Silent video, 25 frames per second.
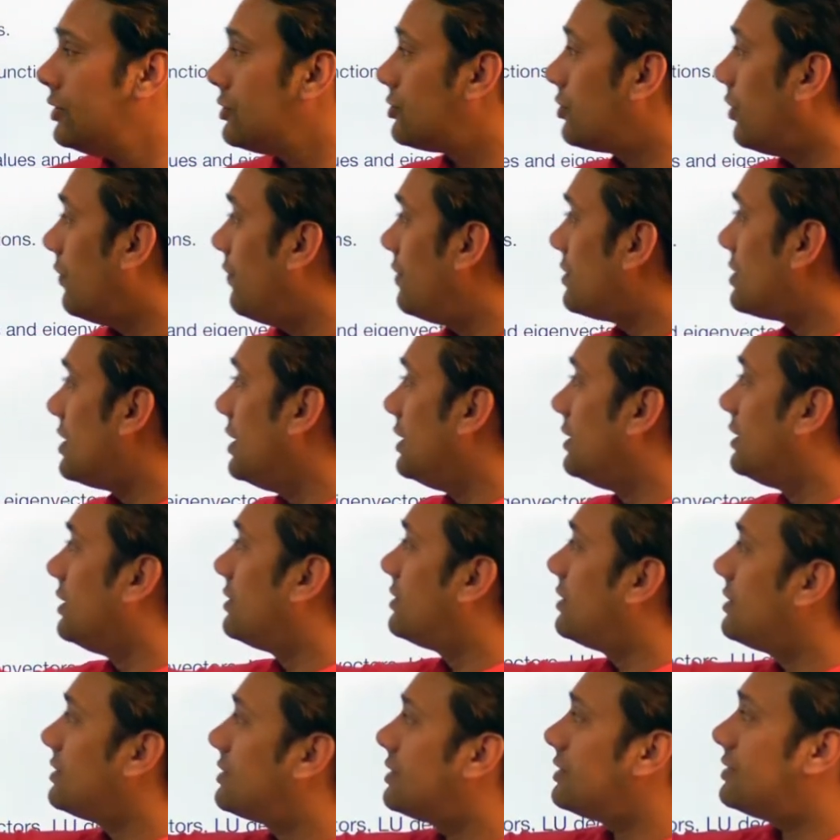so obviously
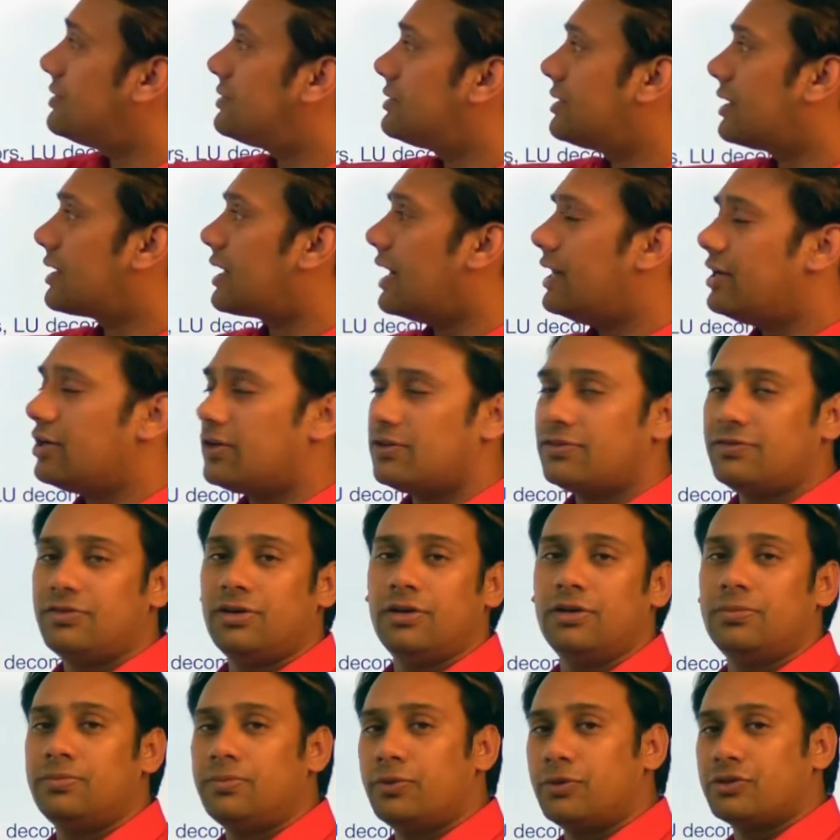this is the kind of
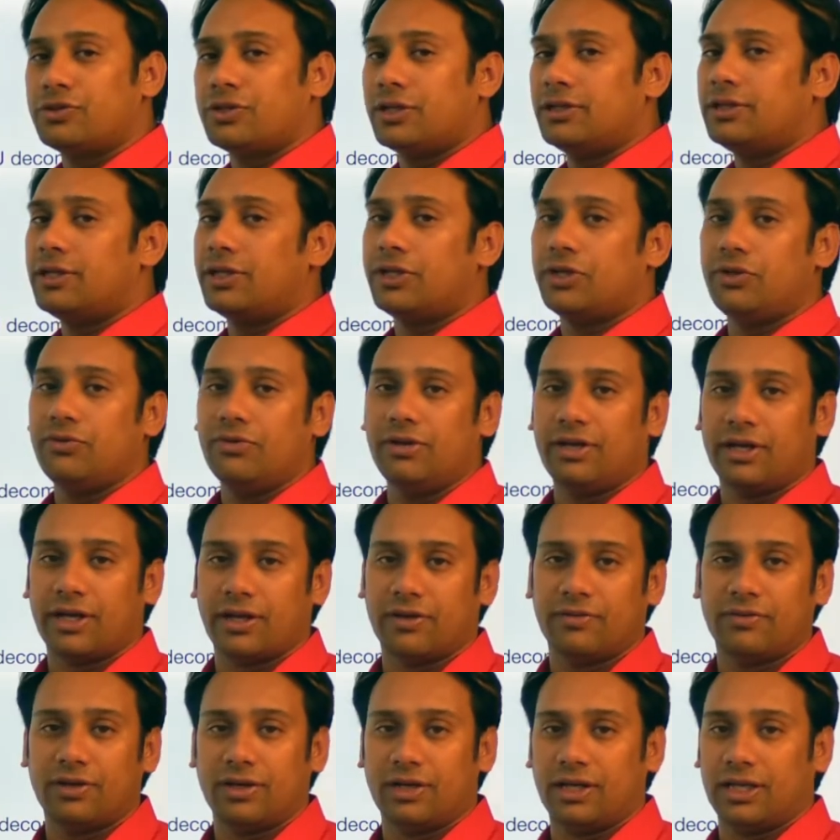portion that you will
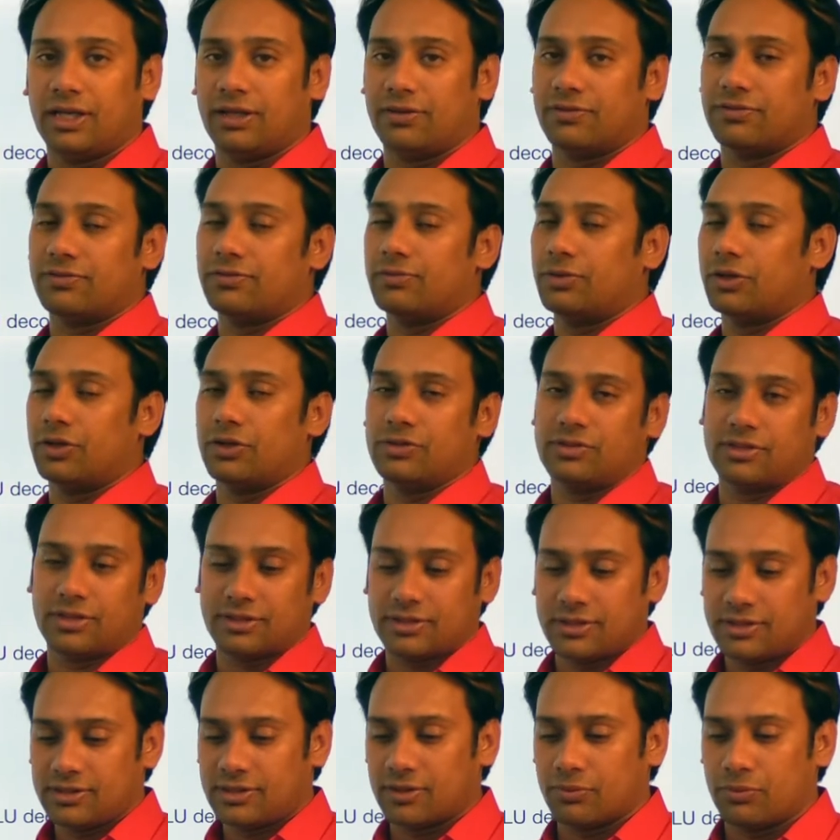never leave because
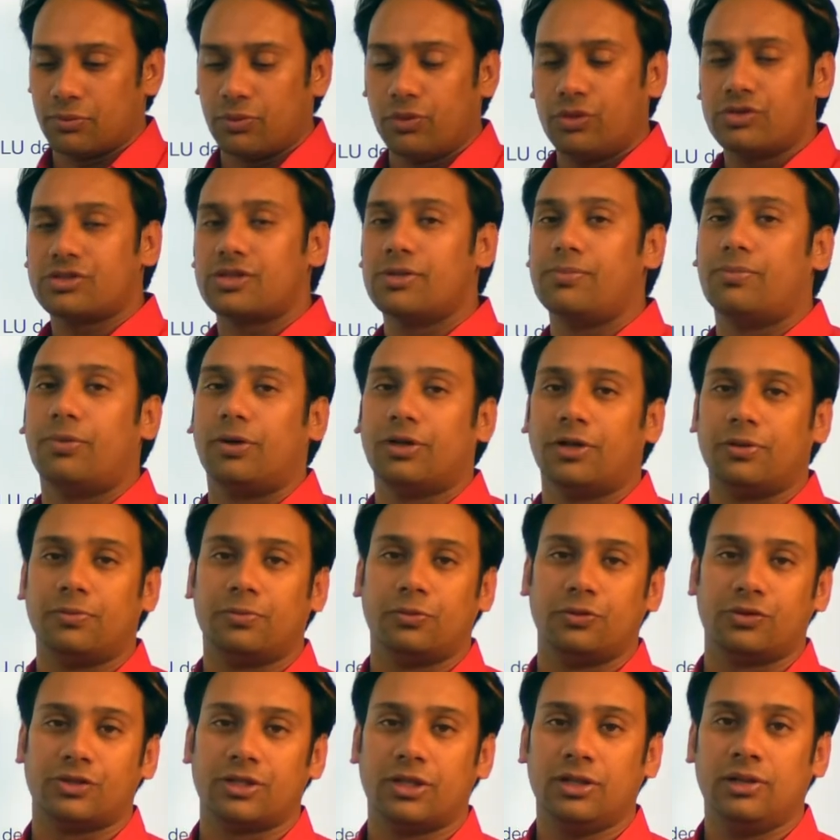this is the most
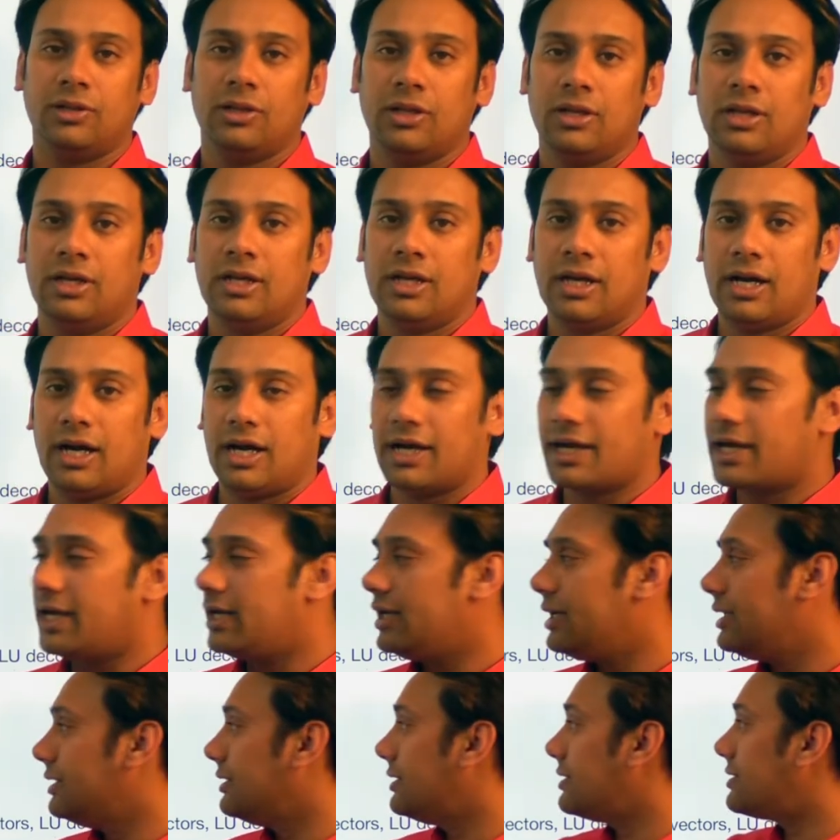important portion
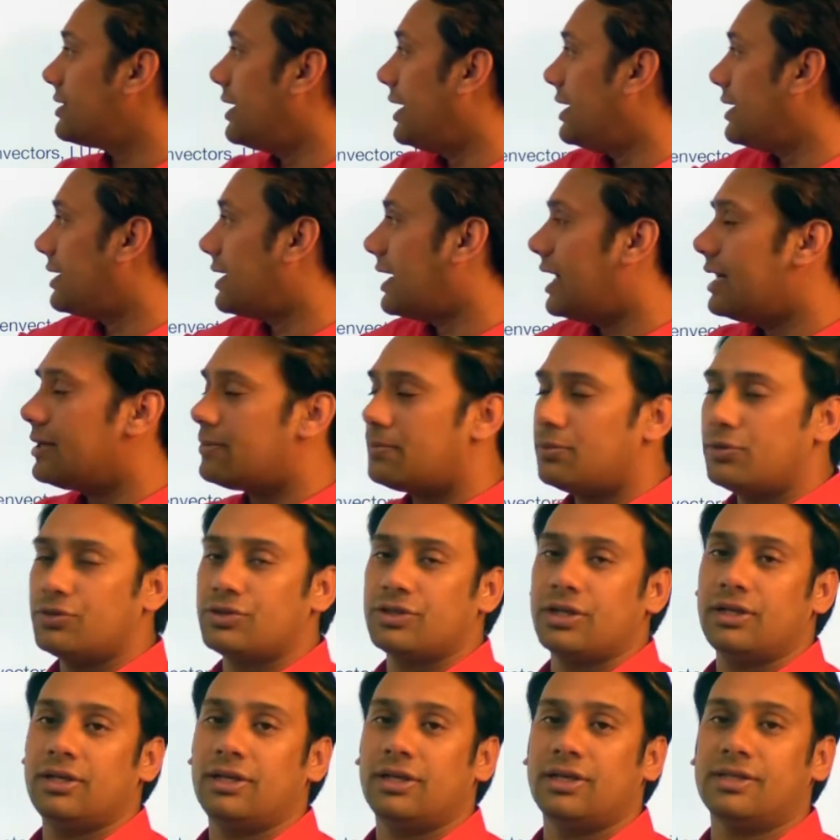again this entire
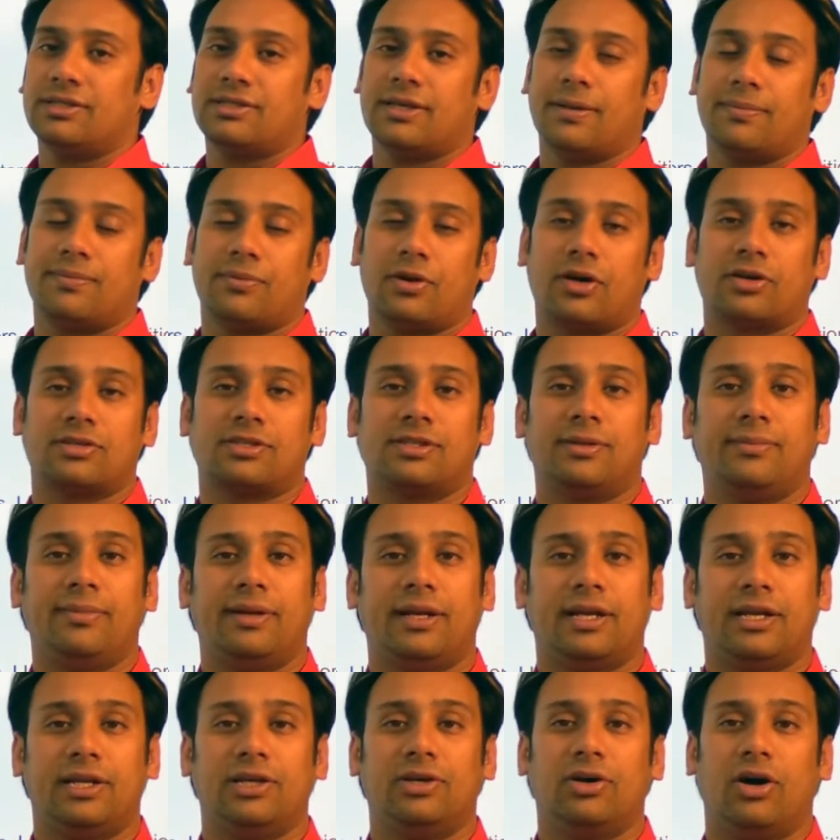portion is
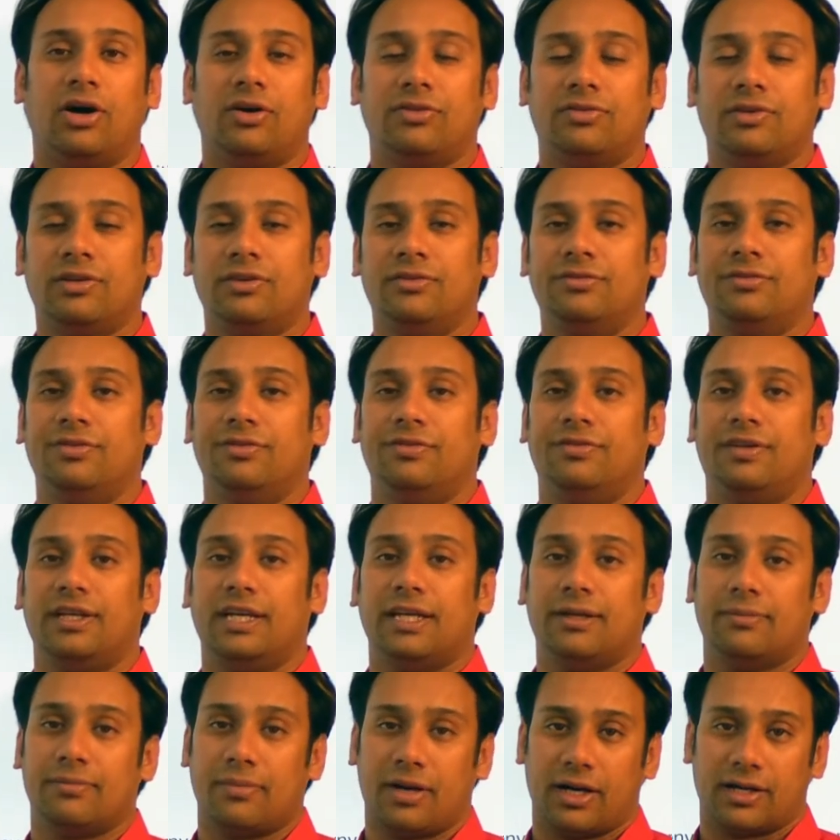approximately of
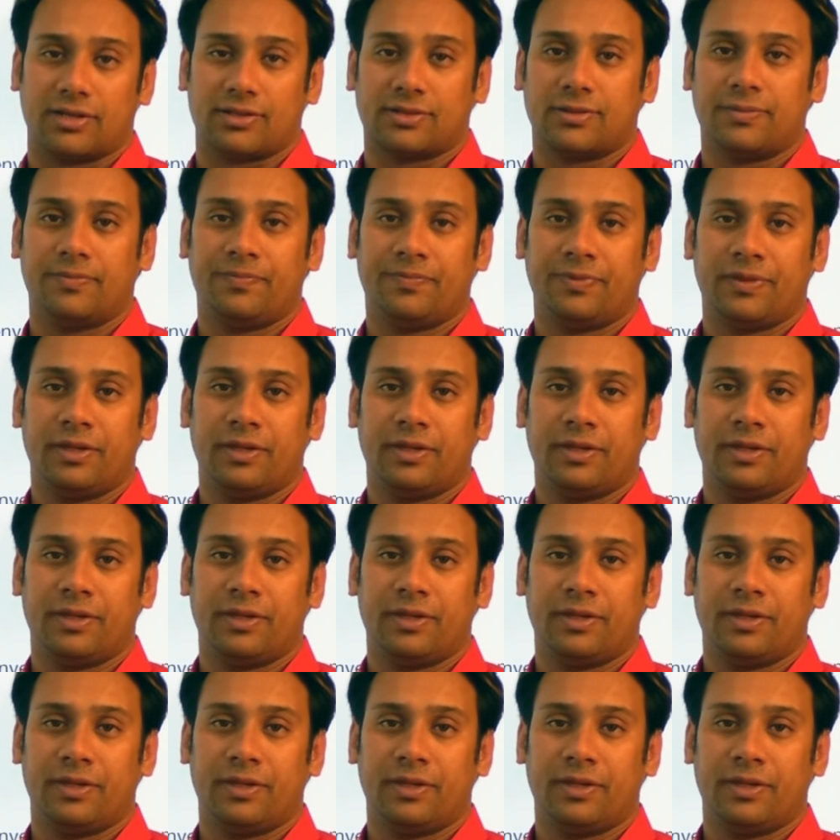15 marks